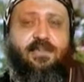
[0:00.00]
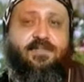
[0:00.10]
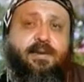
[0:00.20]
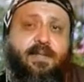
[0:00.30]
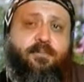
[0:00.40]

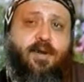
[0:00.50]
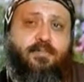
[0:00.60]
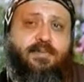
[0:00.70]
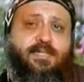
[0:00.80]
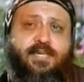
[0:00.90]
Family
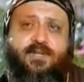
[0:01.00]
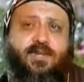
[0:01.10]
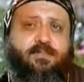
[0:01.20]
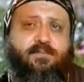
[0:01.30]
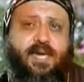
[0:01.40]
problems
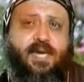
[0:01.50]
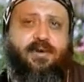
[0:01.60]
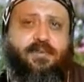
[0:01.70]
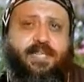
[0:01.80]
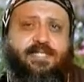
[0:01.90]
cannot be
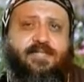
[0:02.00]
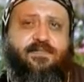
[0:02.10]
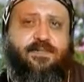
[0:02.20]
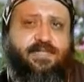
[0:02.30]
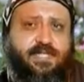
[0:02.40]
a reason
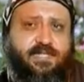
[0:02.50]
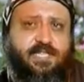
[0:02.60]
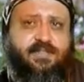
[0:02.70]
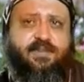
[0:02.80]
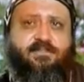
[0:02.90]
for a
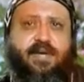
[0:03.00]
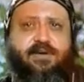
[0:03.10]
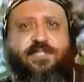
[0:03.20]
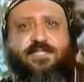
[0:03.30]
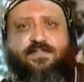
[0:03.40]
successful
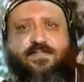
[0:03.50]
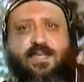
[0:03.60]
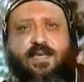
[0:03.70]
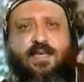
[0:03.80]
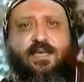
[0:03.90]
marriage.
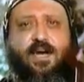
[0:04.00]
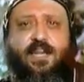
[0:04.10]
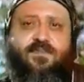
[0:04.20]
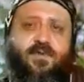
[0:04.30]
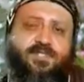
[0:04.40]

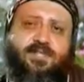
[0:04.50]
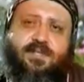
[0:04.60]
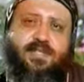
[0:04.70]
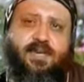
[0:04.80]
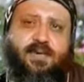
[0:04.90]

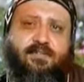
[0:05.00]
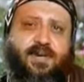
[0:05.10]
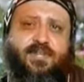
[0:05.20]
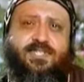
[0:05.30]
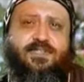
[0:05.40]
Unfortunately,
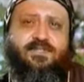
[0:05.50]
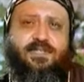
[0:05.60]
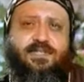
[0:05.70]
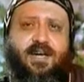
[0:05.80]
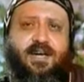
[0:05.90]
most of
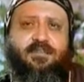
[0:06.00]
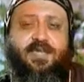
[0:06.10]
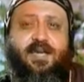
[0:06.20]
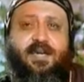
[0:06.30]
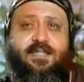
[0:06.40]
the time
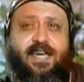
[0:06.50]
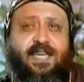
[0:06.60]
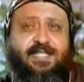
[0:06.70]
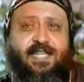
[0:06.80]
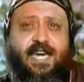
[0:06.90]

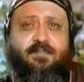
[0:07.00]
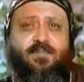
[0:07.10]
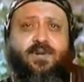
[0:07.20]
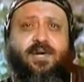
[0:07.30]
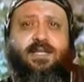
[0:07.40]
they escape
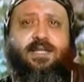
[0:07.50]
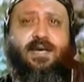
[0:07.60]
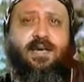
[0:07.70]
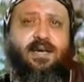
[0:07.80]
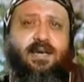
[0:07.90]
to an,
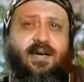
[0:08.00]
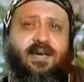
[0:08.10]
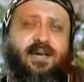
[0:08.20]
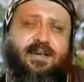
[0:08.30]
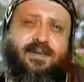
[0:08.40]

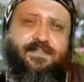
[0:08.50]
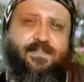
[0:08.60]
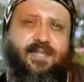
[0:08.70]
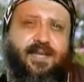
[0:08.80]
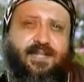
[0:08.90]
uh,
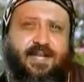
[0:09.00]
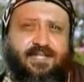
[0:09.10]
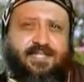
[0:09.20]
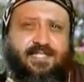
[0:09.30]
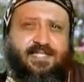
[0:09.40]
an
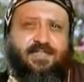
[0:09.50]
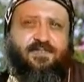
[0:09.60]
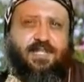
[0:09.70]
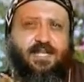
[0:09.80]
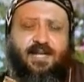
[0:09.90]

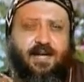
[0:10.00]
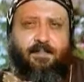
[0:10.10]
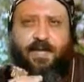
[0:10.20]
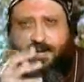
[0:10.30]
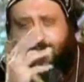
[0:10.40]
unsuccessful
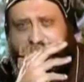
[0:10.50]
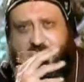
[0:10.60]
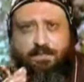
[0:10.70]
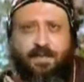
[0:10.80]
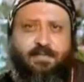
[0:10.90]
and
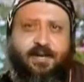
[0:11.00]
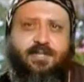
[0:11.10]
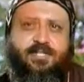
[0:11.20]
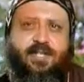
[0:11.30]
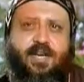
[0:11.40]
unhappy
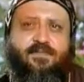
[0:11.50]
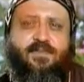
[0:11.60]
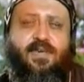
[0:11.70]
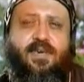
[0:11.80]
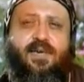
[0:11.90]
marriage
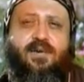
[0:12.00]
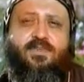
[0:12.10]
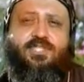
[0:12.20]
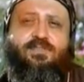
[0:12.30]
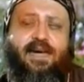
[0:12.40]
life
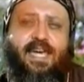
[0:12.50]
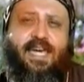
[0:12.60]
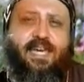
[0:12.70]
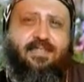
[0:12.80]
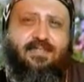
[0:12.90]
which may
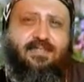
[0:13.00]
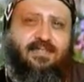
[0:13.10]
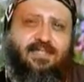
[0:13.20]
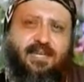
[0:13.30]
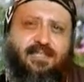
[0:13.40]
end in
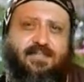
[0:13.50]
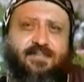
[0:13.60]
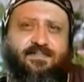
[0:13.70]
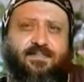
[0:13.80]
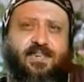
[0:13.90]

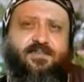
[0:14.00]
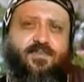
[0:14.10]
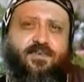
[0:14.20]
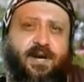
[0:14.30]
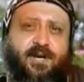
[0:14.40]
disaster.
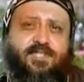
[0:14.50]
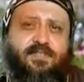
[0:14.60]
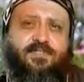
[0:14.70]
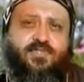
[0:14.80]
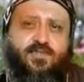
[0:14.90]
Therefore,
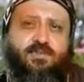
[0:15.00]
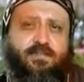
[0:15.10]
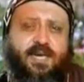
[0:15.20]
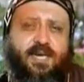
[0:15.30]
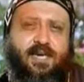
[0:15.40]
motive
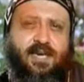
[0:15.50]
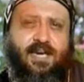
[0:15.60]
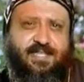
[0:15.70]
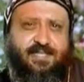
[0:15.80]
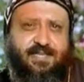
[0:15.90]
should be
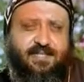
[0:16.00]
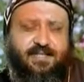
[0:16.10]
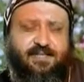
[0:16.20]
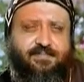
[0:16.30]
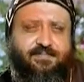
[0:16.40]
assessed.